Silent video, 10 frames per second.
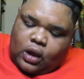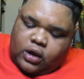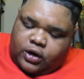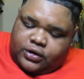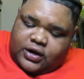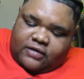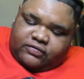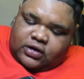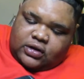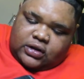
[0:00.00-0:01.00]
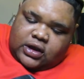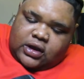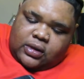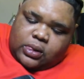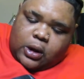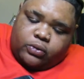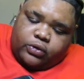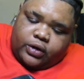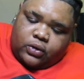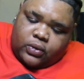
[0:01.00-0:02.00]
You're definitely a
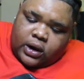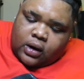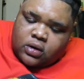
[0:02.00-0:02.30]
real one.